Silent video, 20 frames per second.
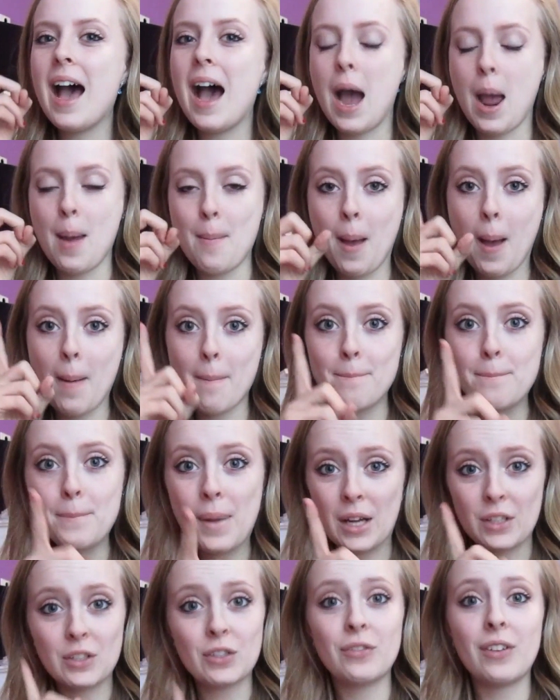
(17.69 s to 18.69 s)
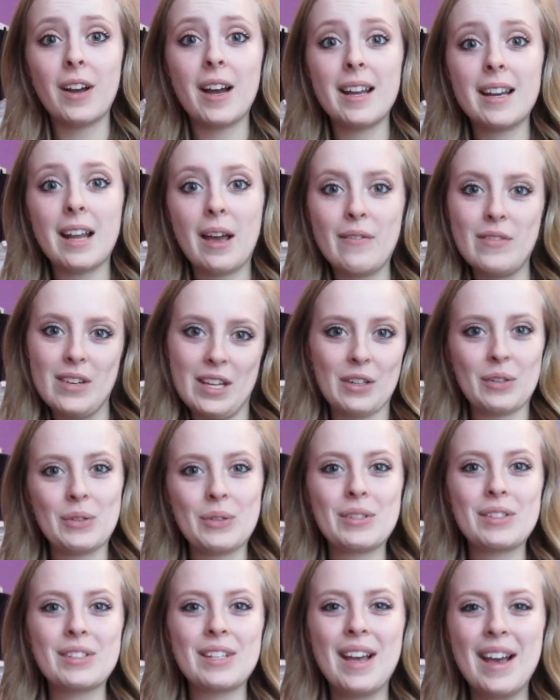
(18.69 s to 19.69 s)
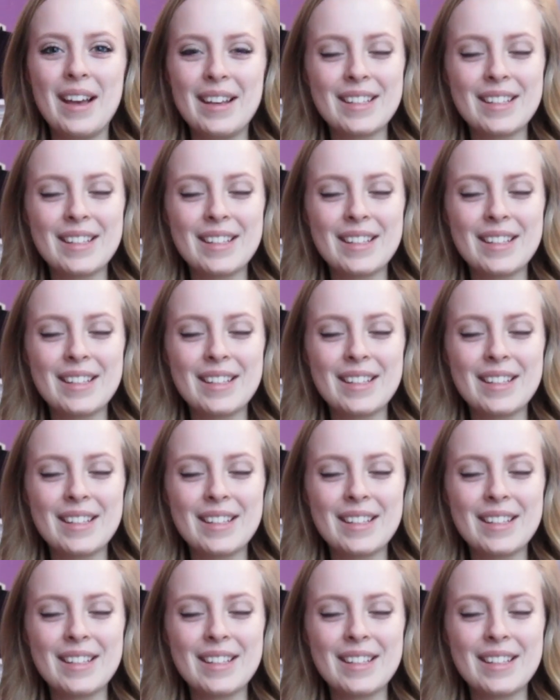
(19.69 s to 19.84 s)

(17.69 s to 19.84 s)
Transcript: I'm petrified of needles.